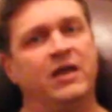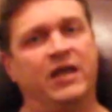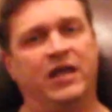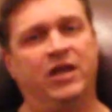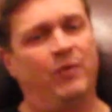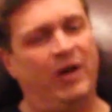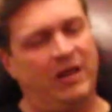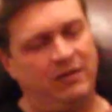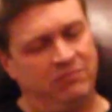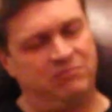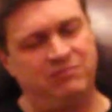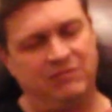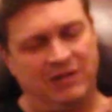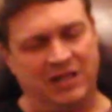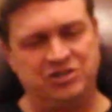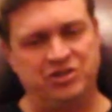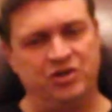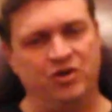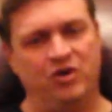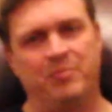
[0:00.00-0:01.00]
anyway,
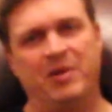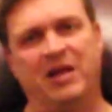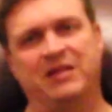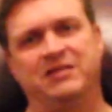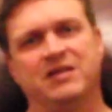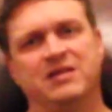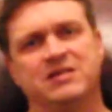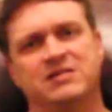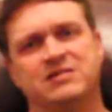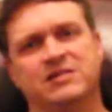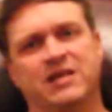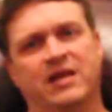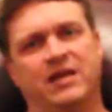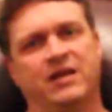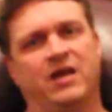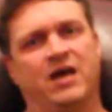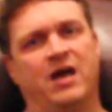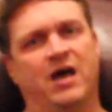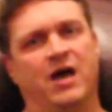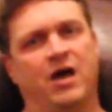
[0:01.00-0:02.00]
let you know about this,
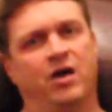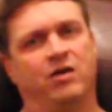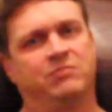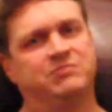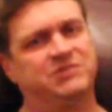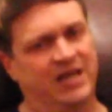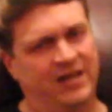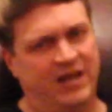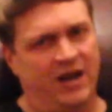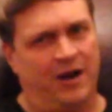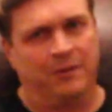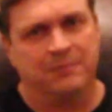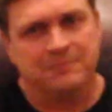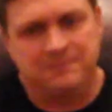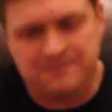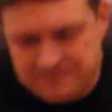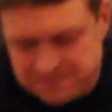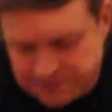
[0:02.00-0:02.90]
and take care.